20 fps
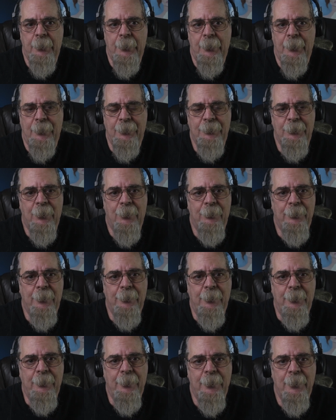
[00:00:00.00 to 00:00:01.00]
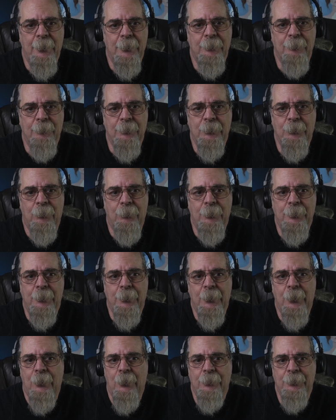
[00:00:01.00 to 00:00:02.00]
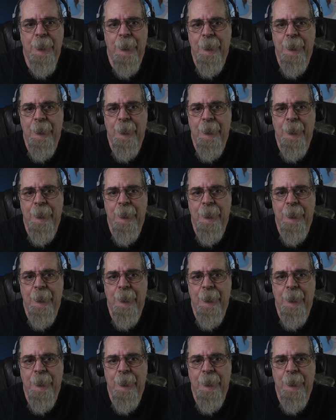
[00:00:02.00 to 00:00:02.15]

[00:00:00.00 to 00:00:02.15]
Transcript: and I saw that the test was going to cost